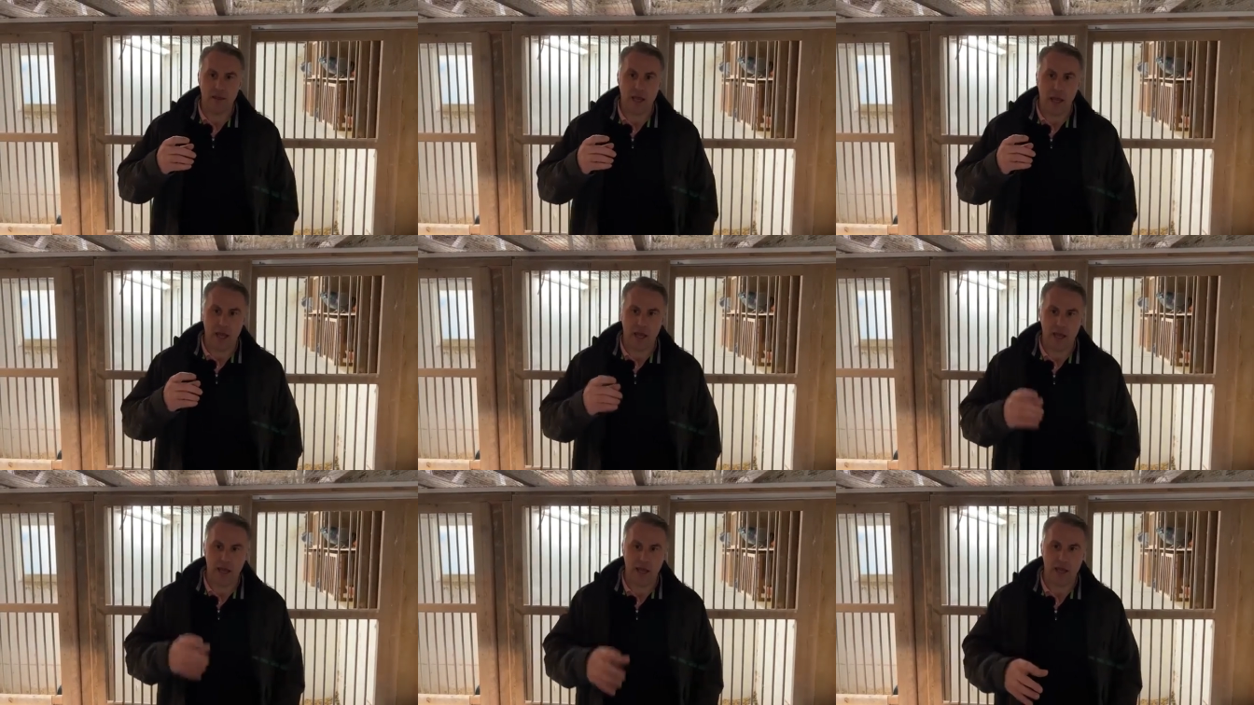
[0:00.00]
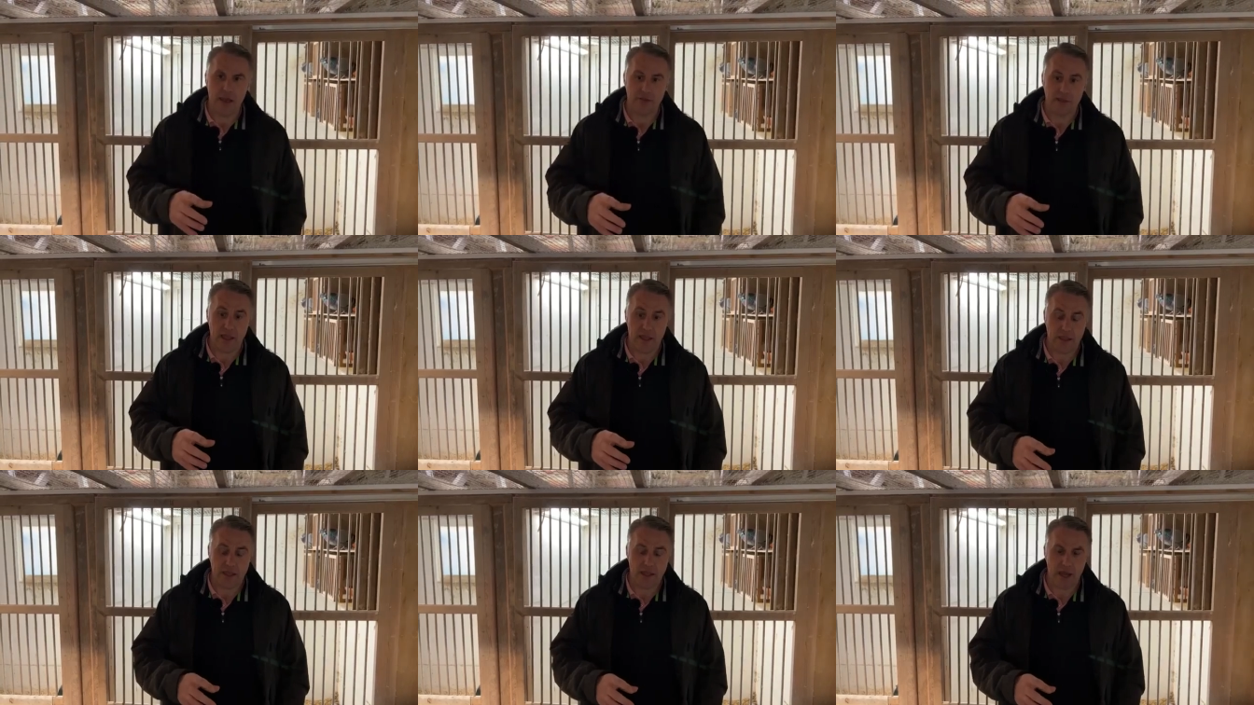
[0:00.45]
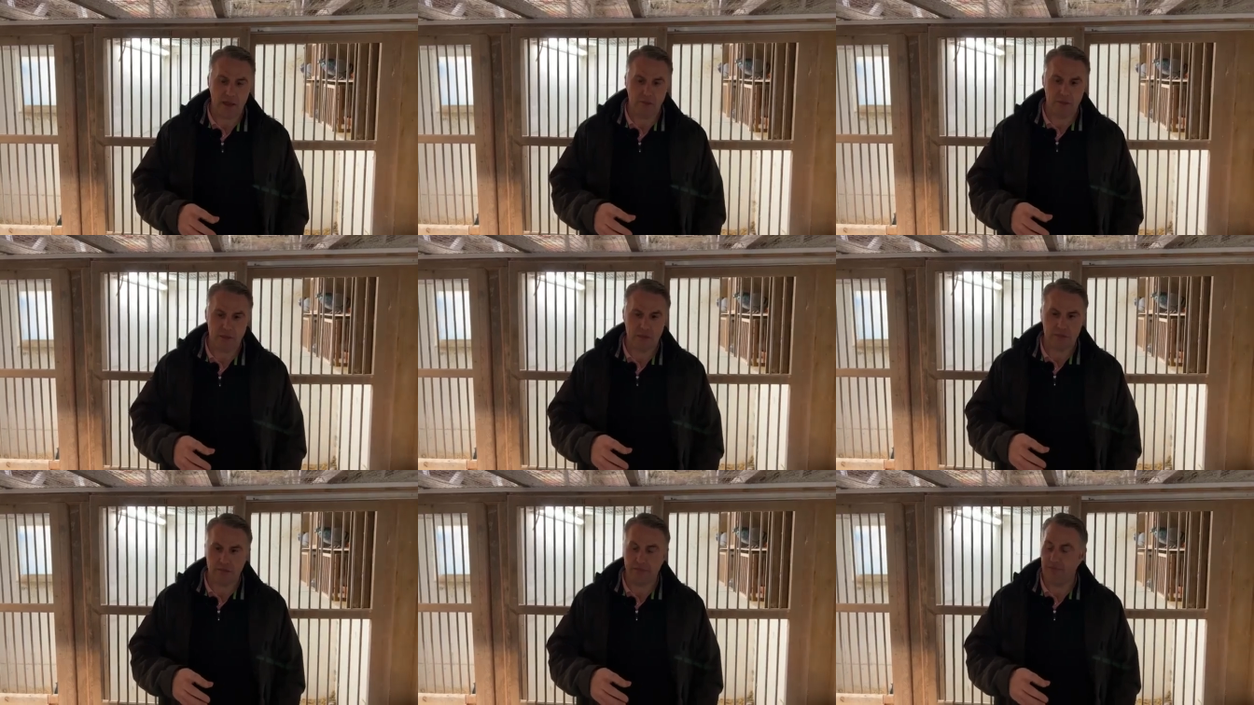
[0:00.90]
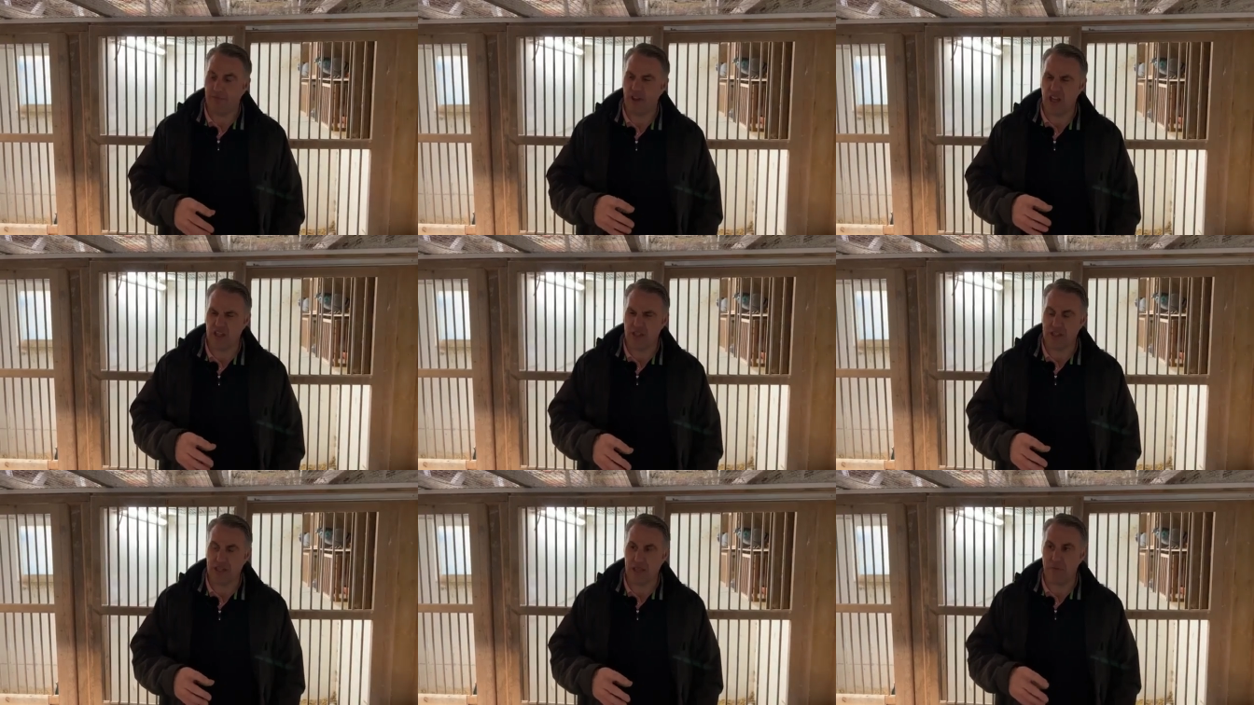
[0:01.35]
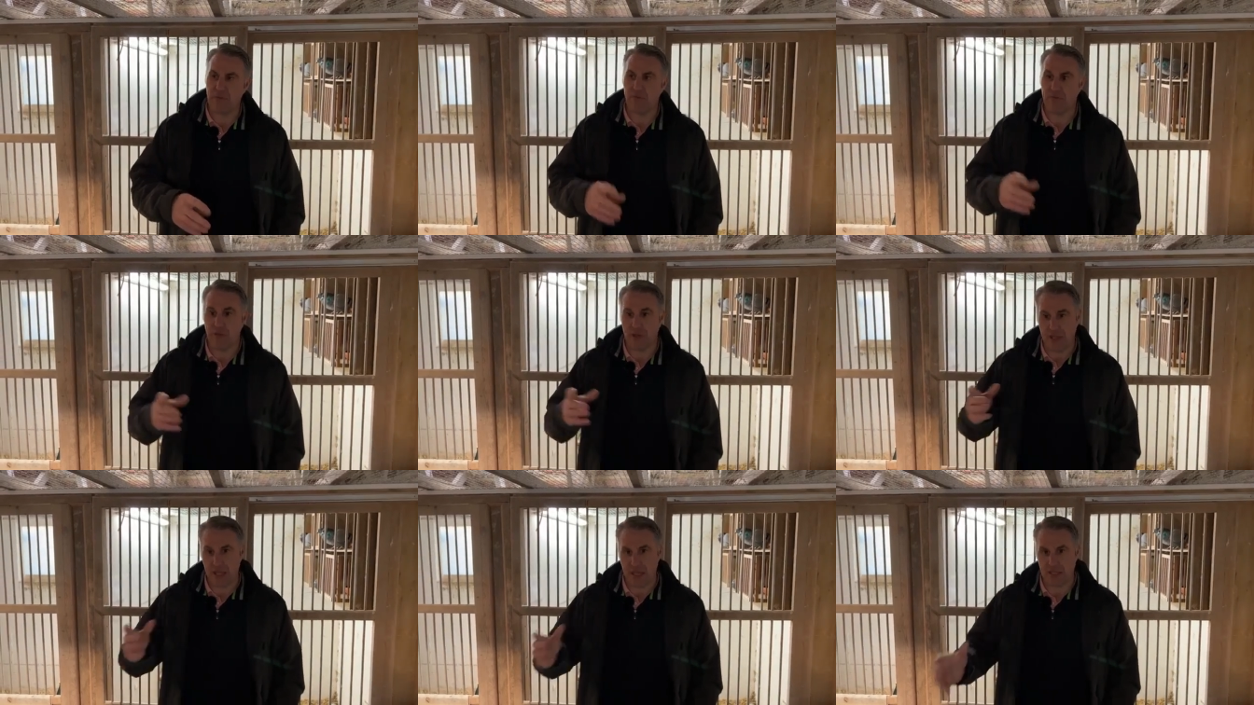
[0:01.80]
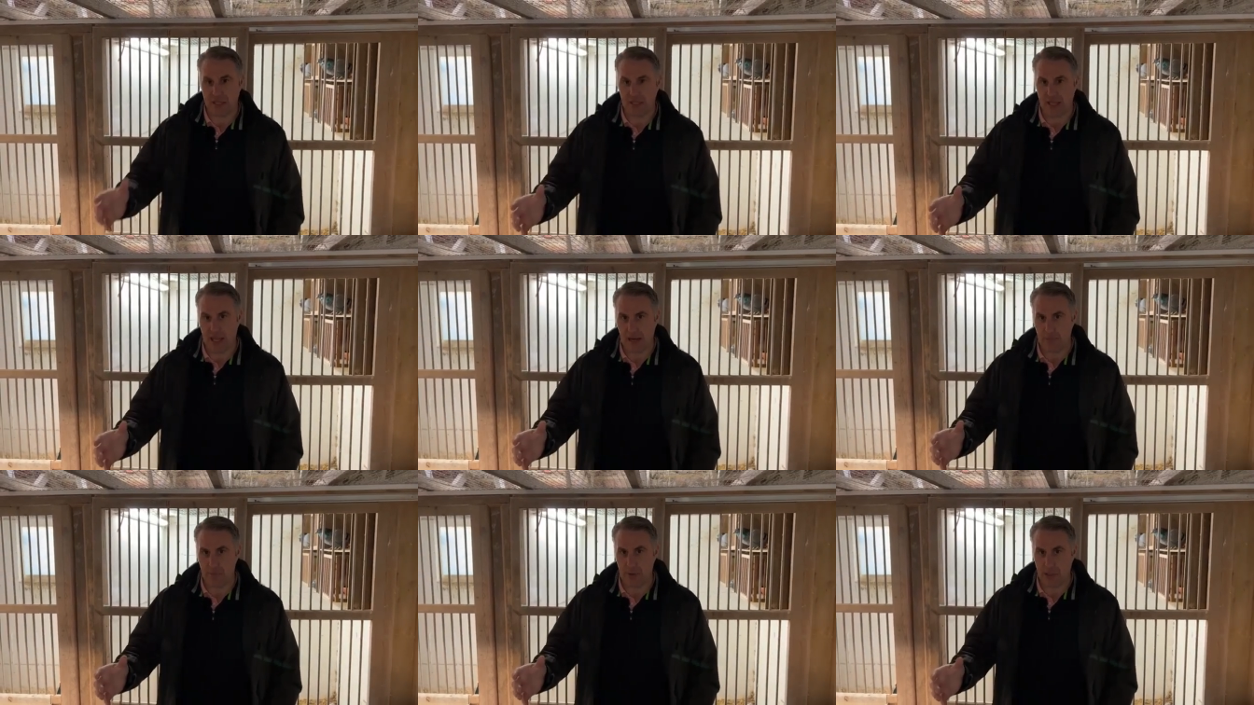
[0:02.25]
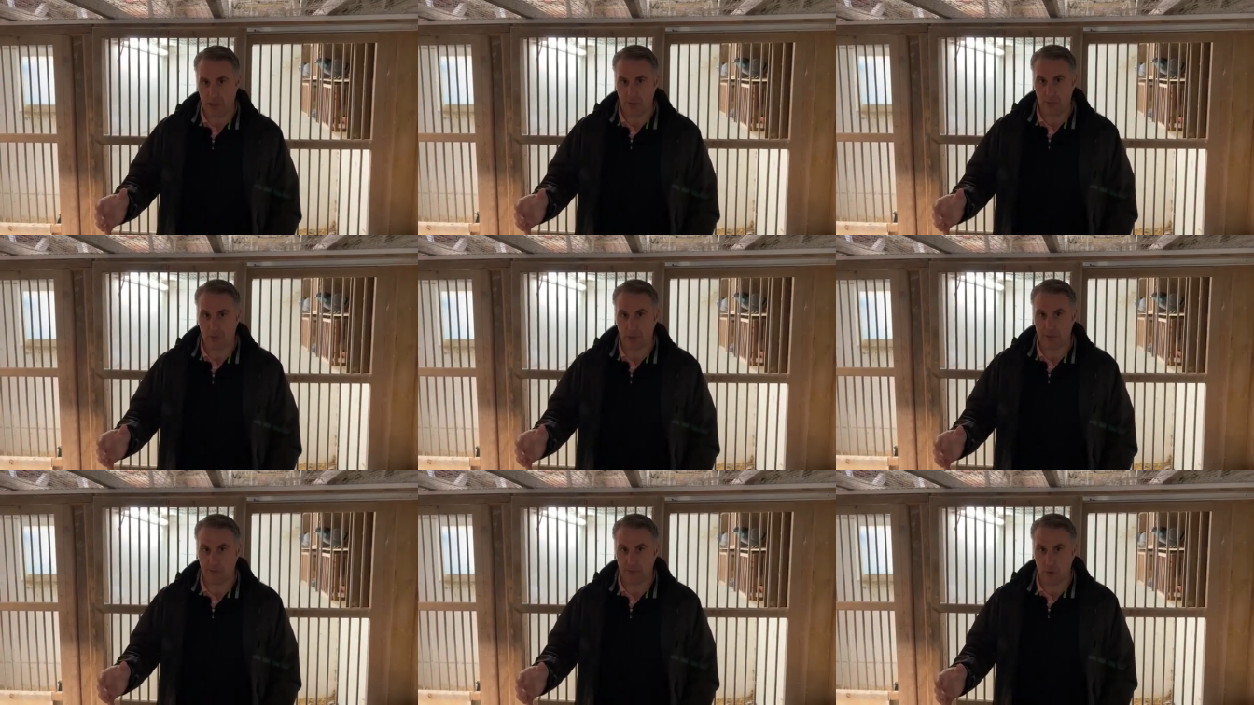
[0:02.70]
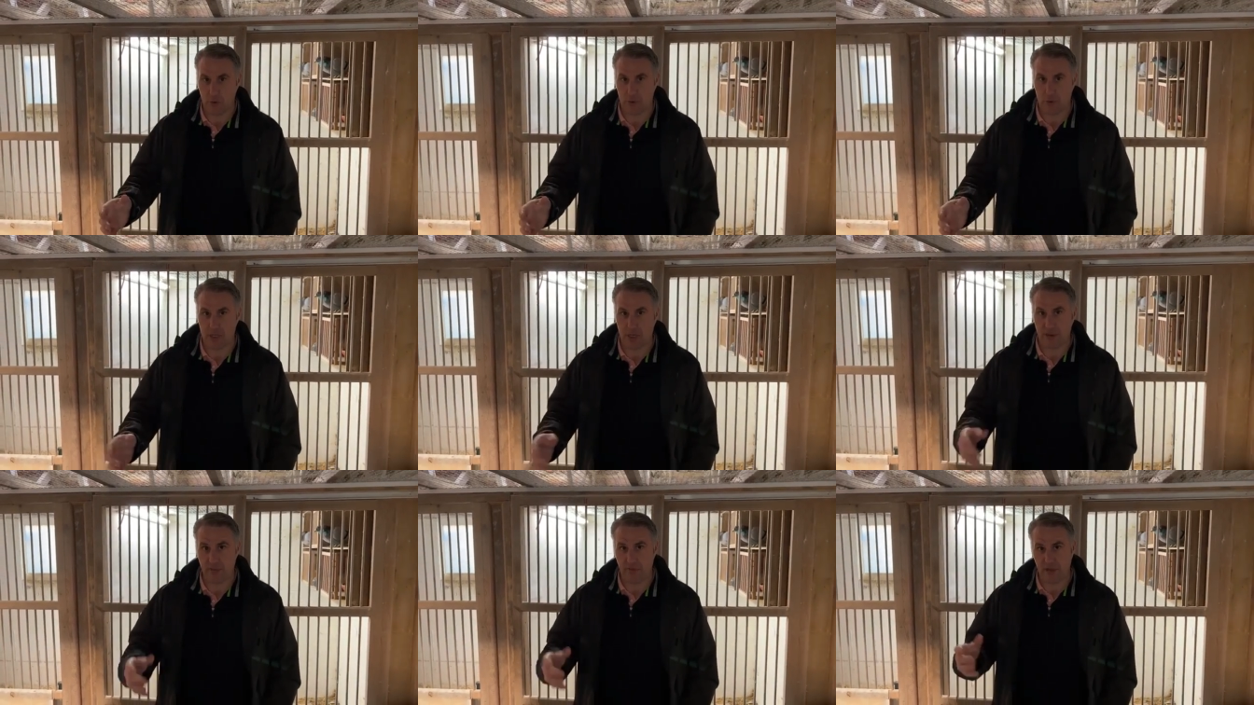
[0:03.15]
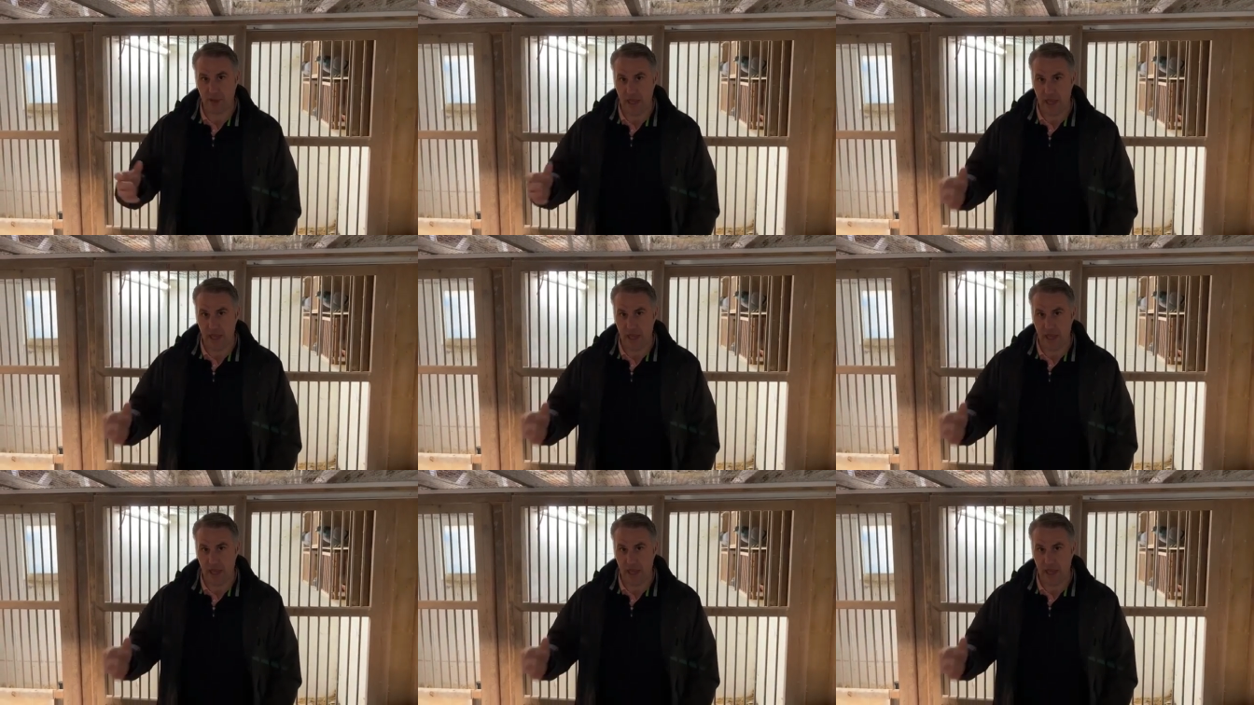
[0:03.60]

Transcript: I, and then I was 13th and then another pigeon was 14th